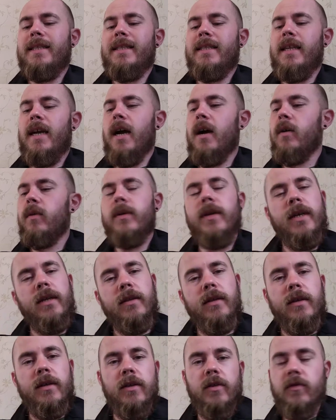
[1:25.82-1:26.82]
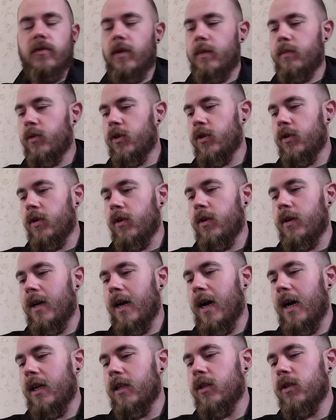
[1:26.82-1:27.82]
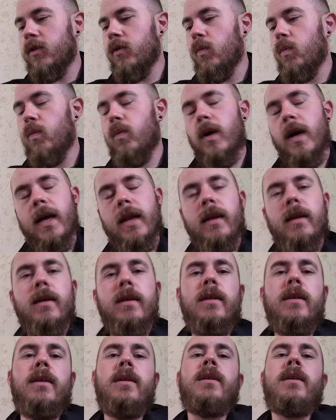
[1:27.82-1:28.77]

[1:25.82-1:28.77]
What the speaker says: down in the description as well.